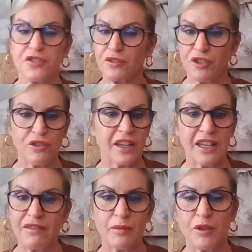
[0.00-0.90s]
certainly you can
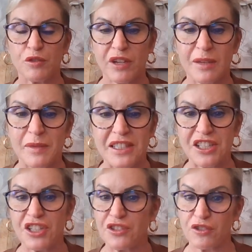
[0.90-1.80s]
give them those
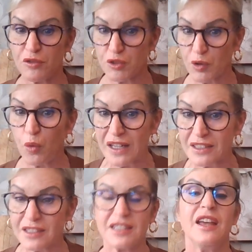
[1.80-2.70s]
recommendations or those
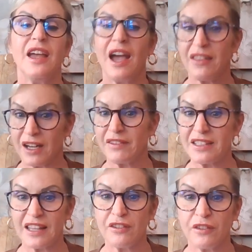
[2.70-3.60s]
requests, and then
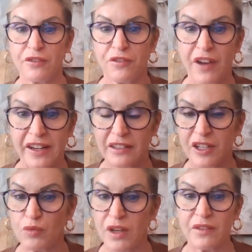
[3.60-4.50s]
obviously they'll
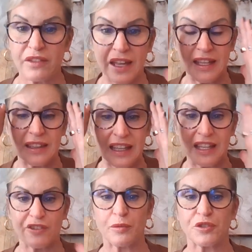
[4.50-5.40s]
finalize whatever they
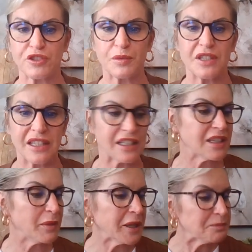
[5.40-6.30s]
think your prescription needs
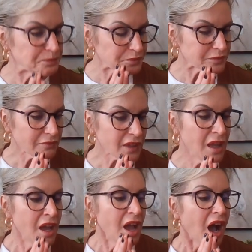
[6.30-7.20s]
to be.
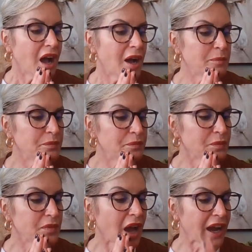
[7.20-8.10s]
Um,
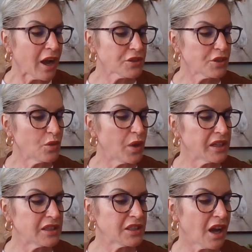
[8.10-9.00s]
I also
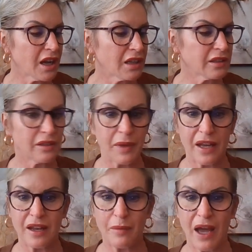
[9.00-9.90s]
wanted to talk a little
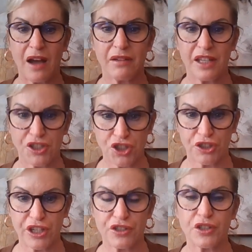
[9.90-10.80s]
bit about
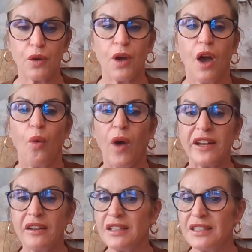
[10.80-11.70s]
insurance. So
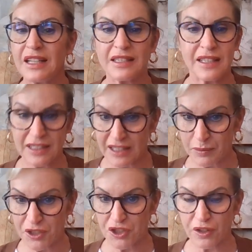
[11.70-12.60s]
Winona doesn't
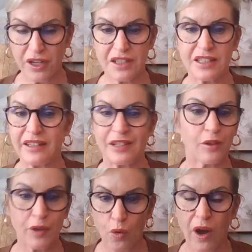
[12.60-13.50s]
accept insurance and they
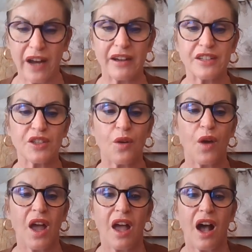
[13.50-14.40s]
don't require it.
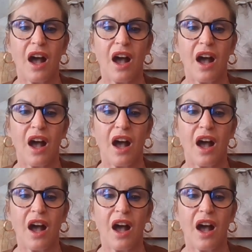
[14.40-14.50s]
So